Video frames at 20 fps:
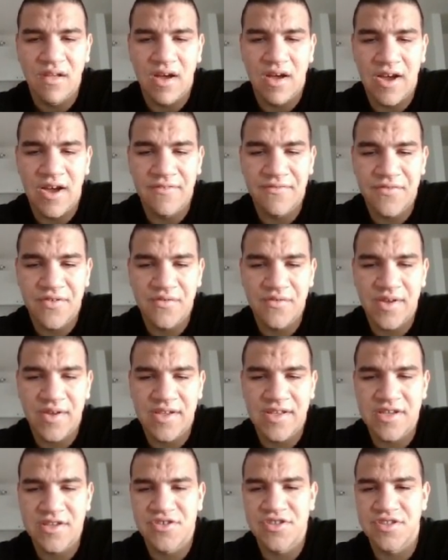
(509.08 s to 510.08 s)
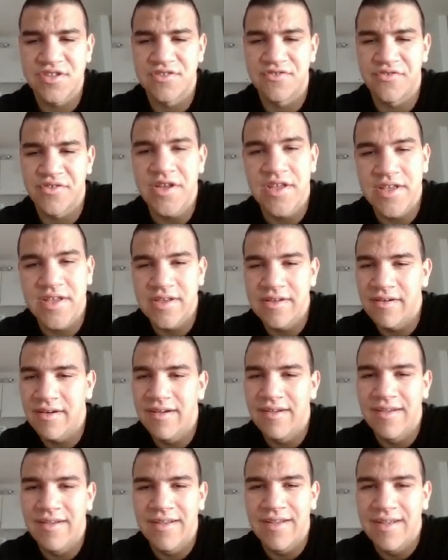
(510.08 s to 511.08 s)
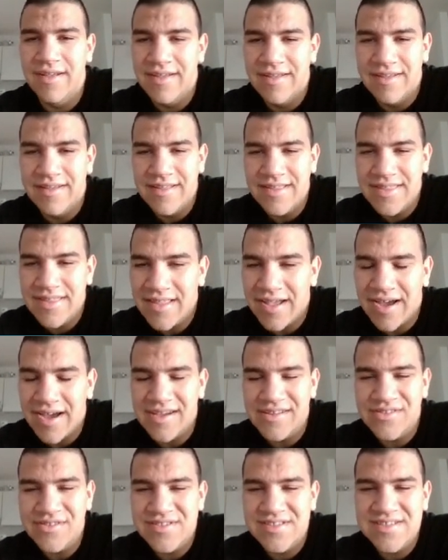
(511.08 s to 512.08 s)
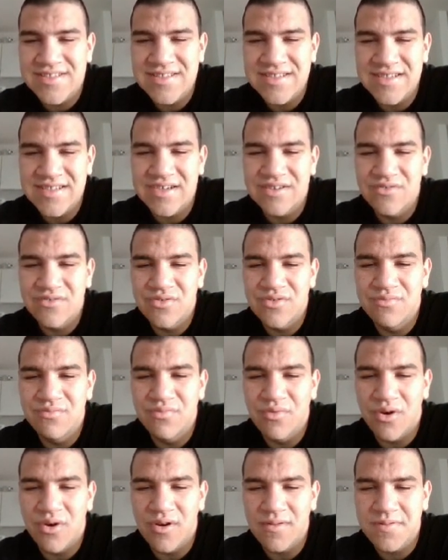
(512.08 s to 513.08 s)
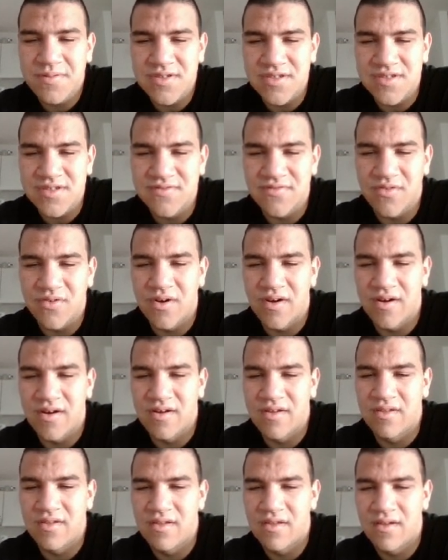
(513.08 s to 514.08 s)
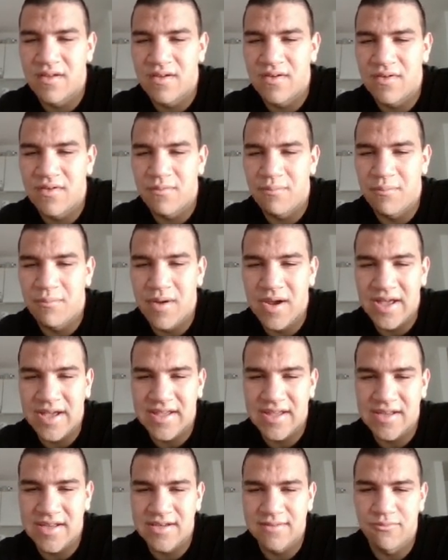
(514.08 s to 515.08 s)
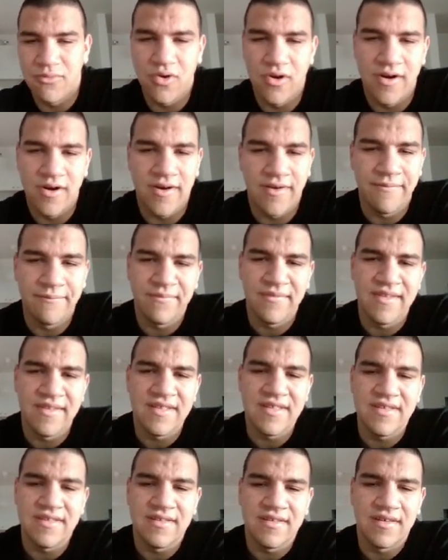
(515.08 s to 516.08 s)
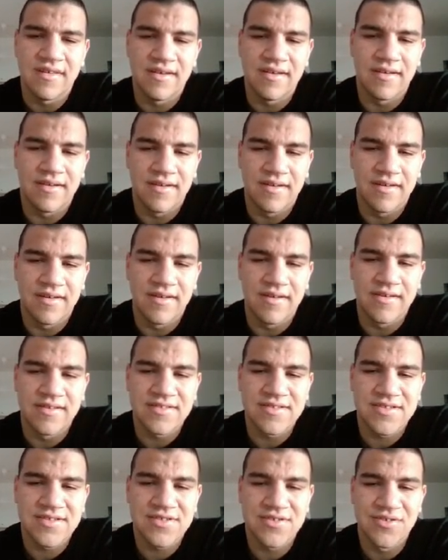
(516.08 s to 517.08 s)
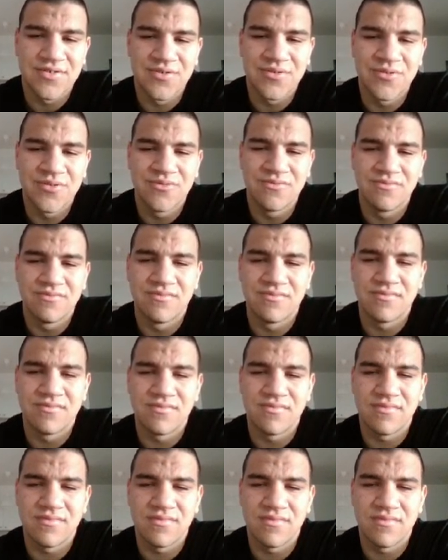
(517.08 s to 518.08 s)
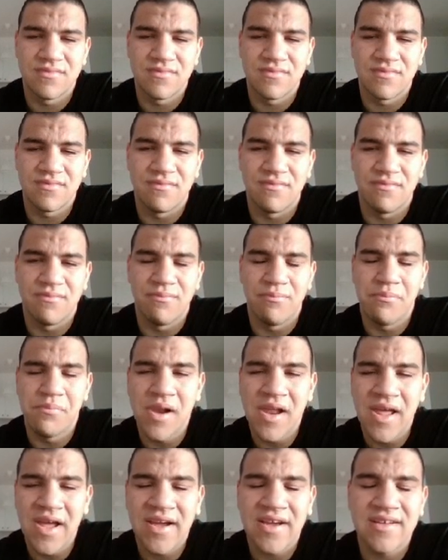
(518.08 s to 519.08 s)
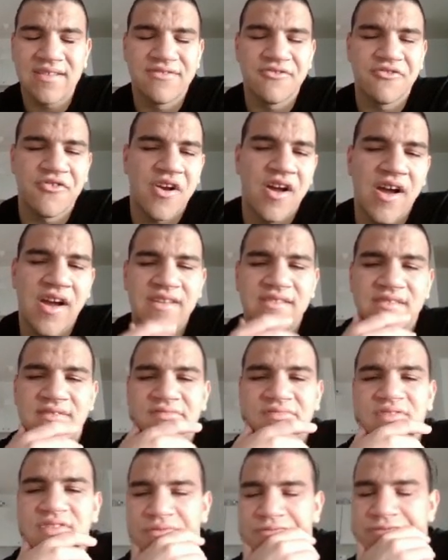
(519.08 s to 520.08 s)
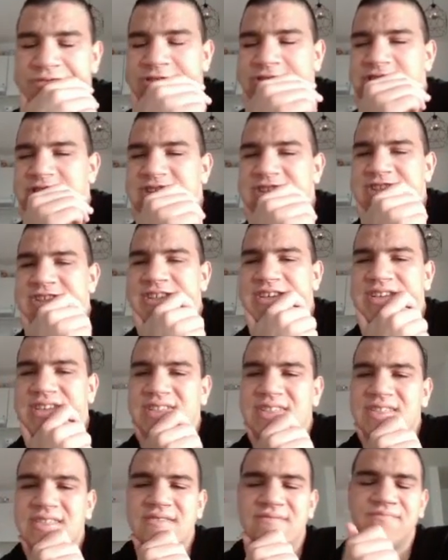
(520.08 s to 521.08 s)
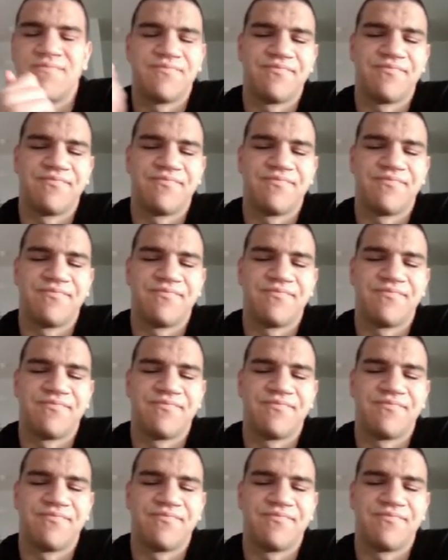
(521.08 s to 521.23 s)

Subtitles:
after even king g3, I don't see a good options for black anymore. So black tried queen g6.